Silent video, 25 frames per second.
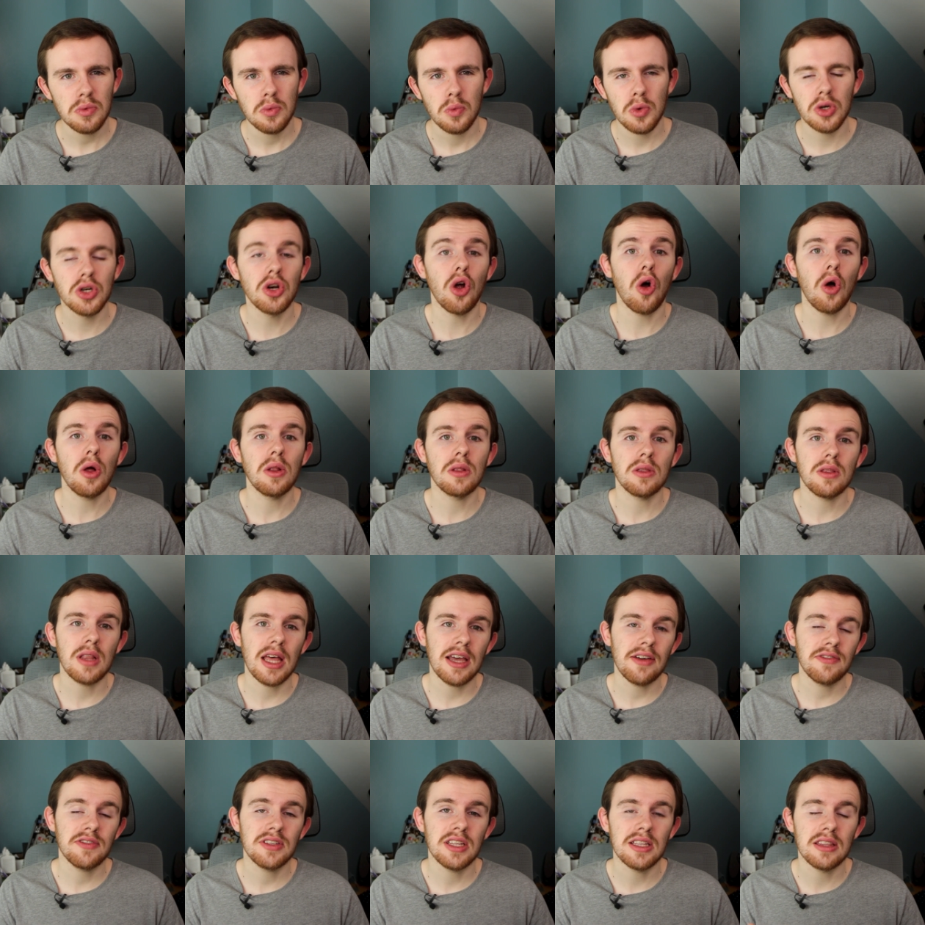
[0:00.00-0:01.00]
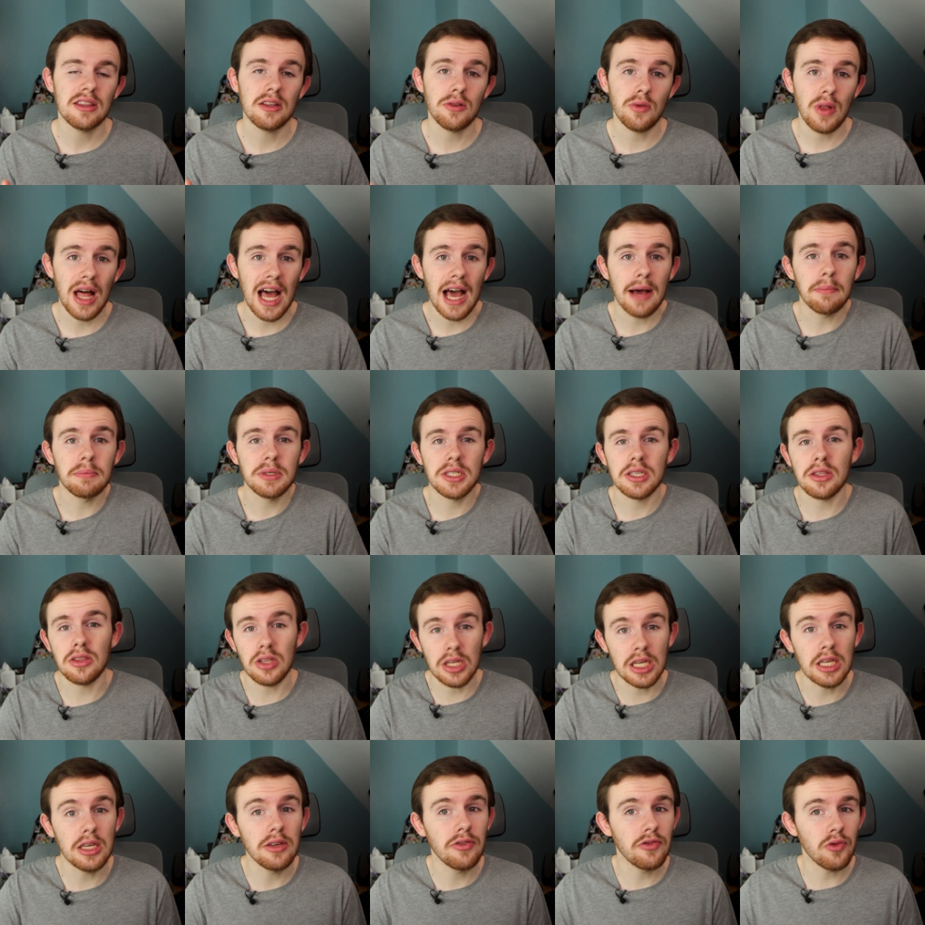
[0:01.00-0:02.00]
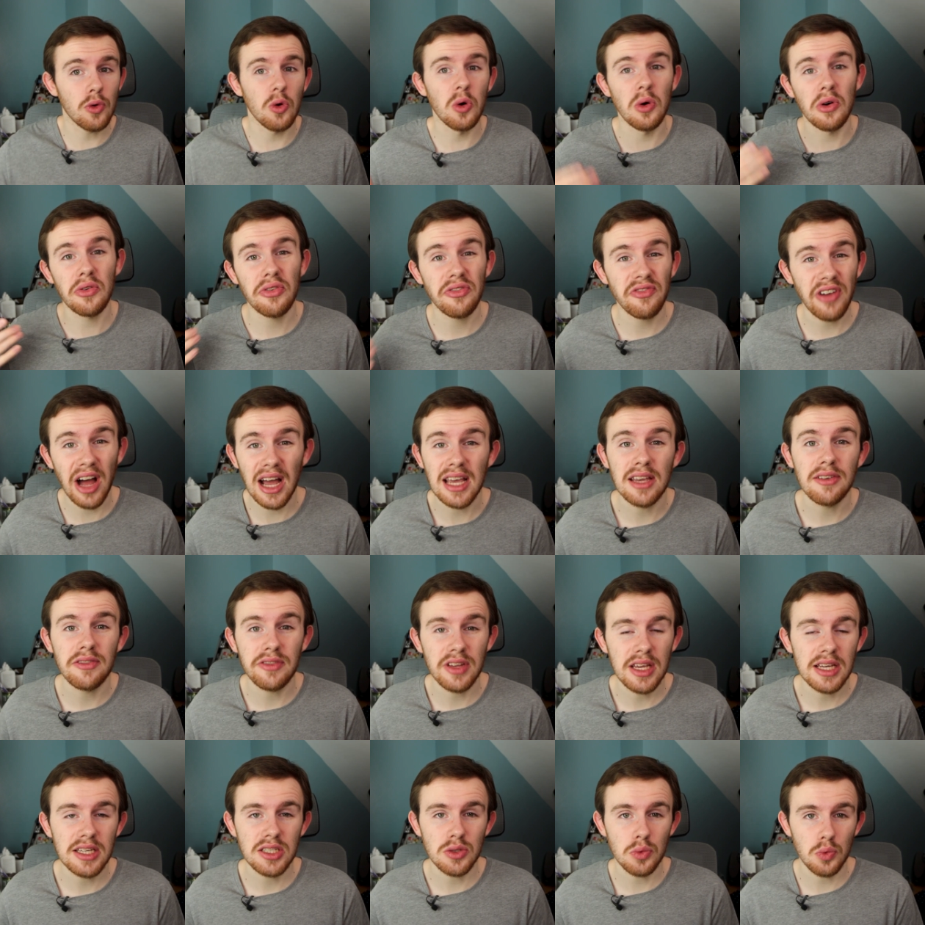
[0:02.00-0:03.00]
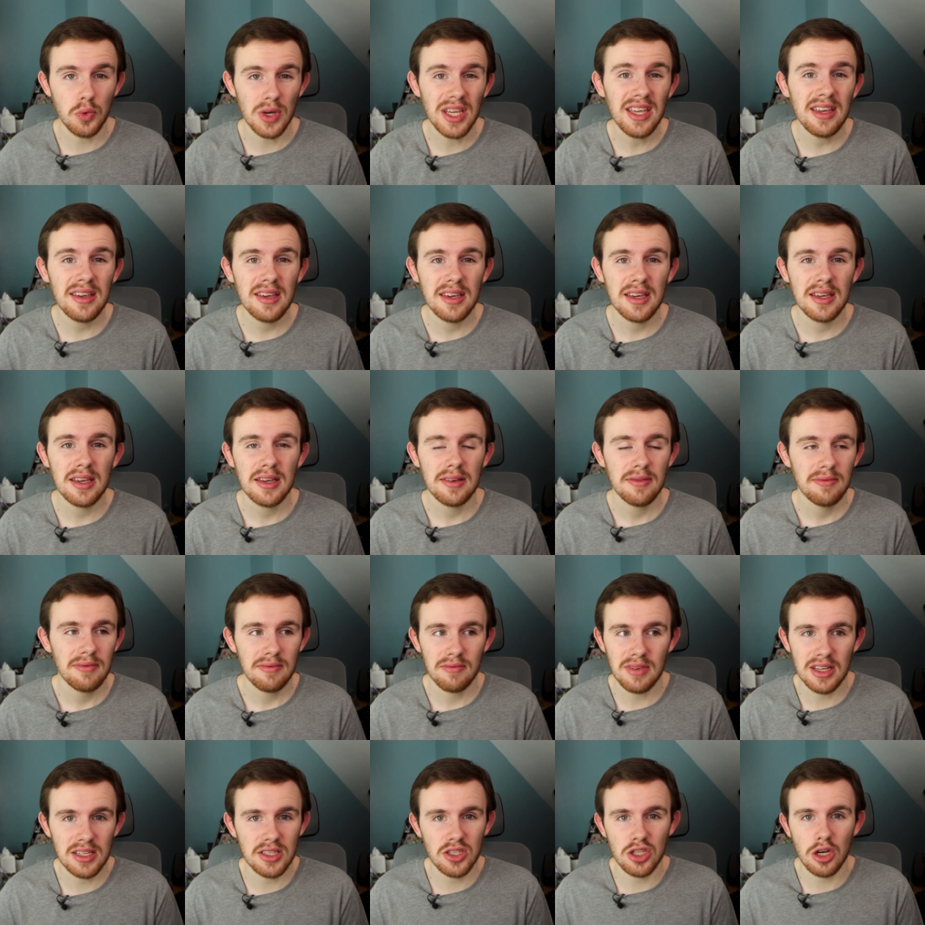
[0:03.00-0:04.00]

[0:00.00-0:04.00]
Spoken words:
We're not left in the labs 3, 4, 5 days a week in